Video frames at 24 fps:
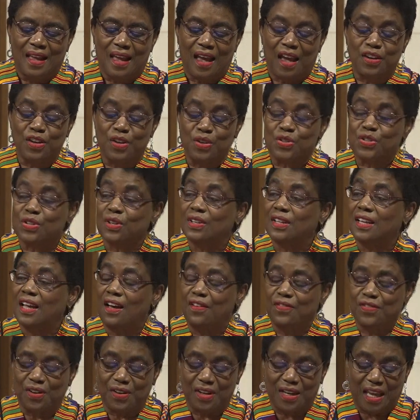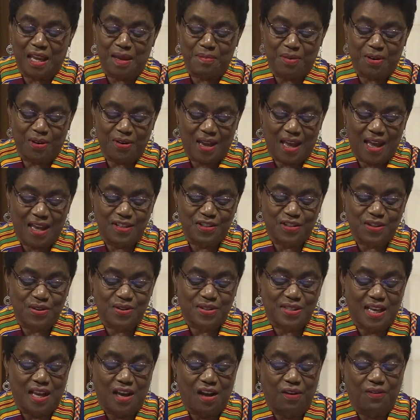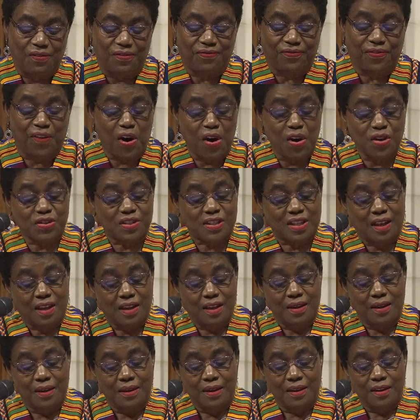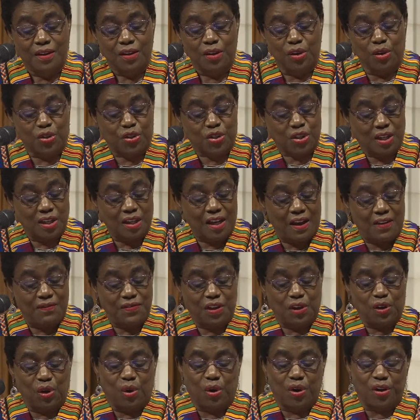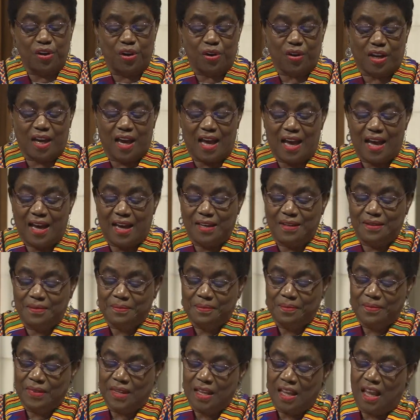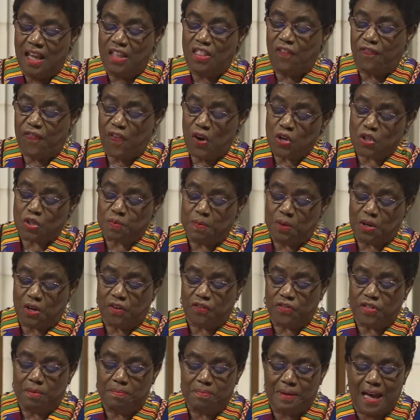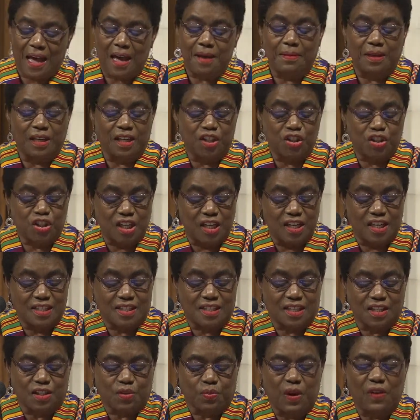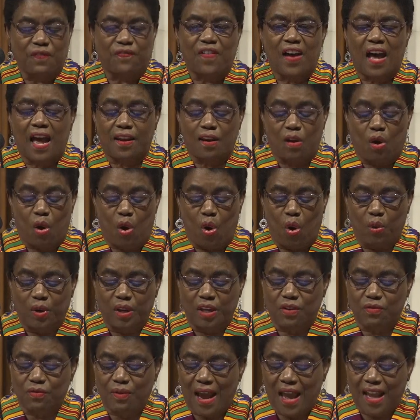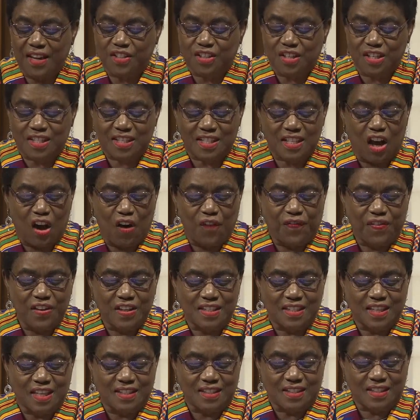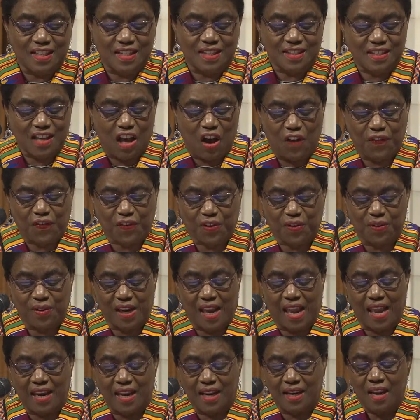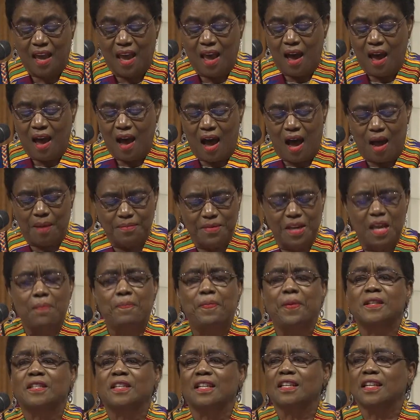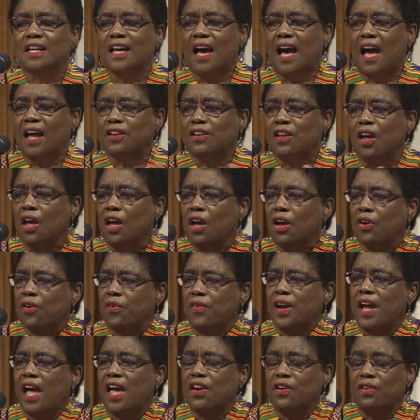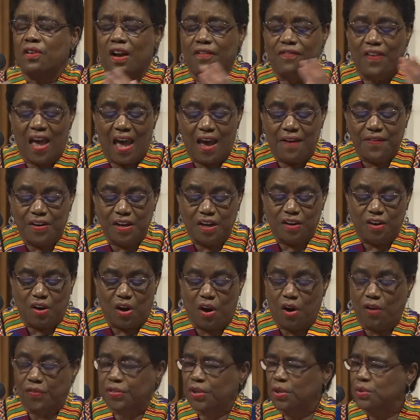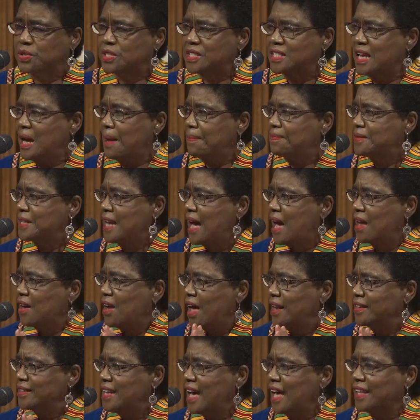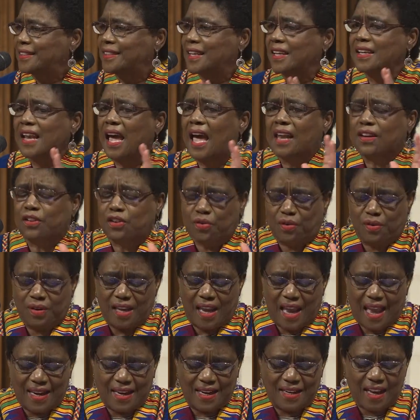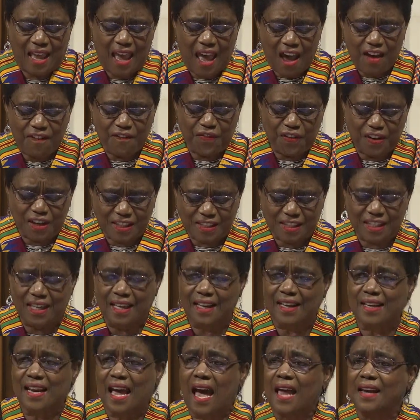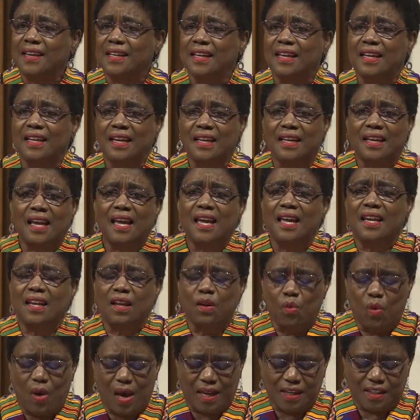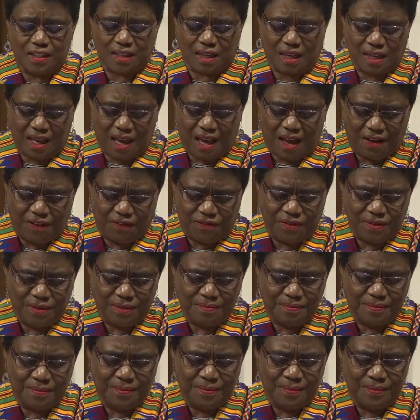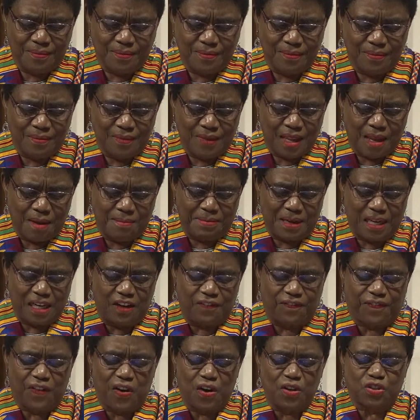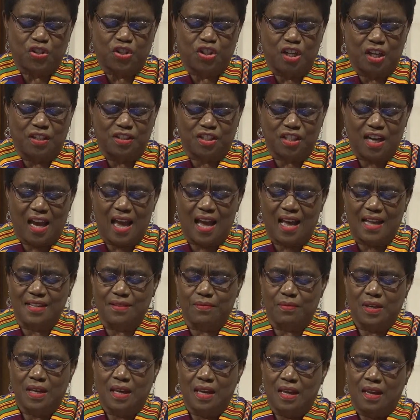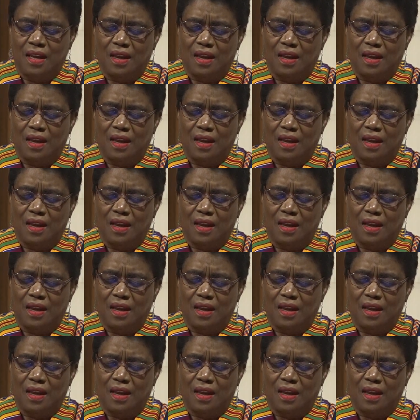and you shall love your neighbor as yourself. First, you shall love the Lord your God. In the first book of the Bible in Genesis, we find a holy, righteous, self existing, self creating, omnipotent God creator of heaven and earth who stepped out on nothing and created everything, not needing anyone to love. But in First John,